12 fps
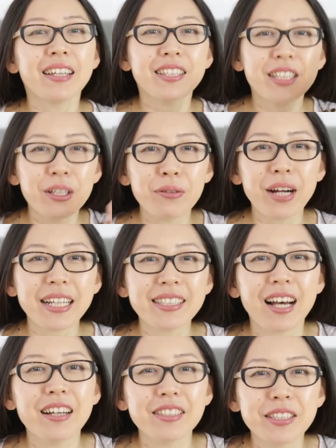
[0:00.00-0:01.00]
The
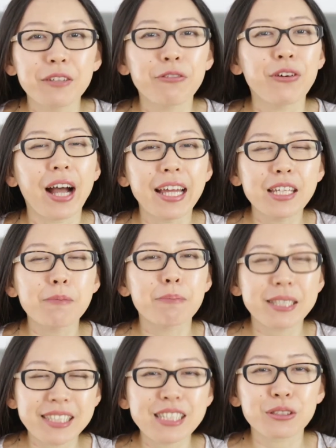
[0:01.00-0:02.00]
correct answer for any
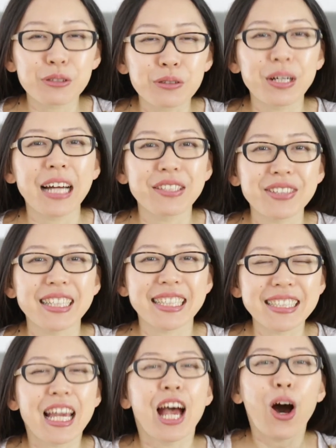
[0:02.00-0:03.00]
business school graduate
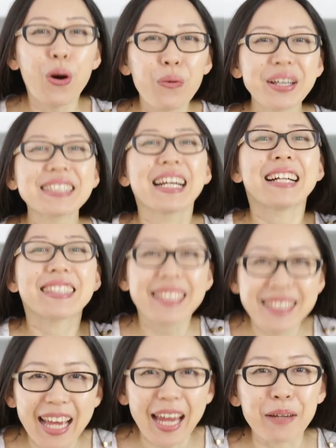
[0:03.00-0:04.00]
is always
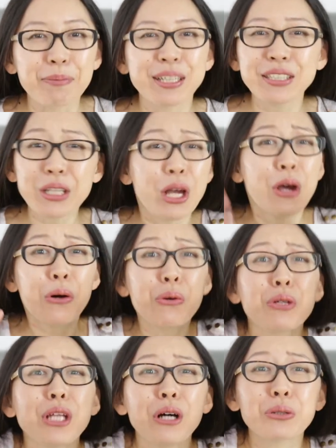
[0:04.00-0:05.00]
today, because
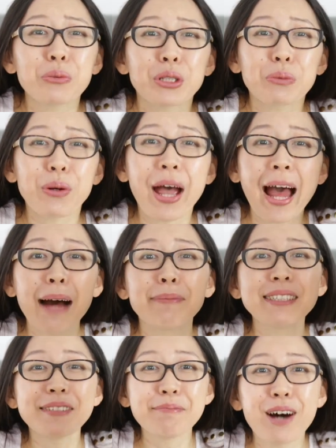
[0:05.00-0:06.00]
who knows what will
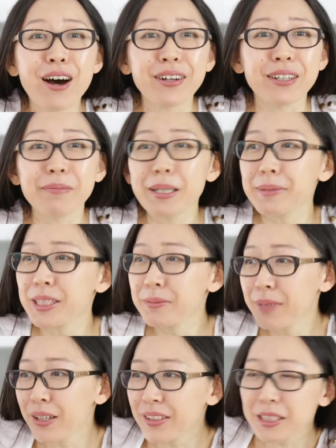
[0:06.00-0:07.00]
happen tomorrow? Maybe
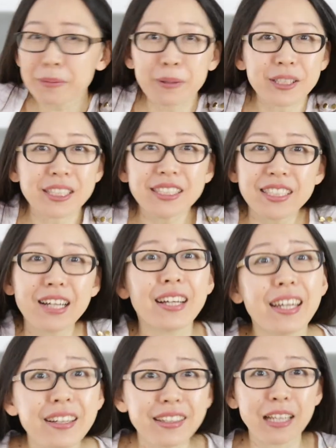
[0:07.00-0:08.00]
tomorrow this person is not
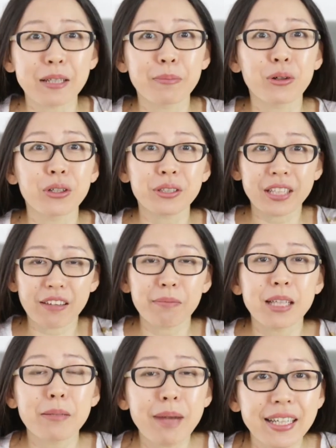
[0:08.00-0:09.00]
here anymore to give
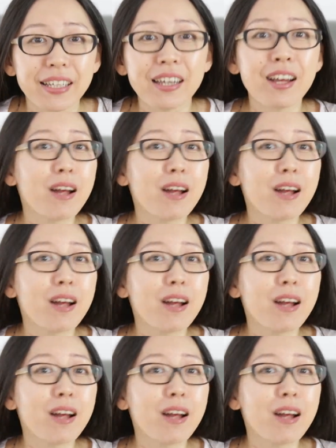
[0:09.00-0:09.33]
me the money.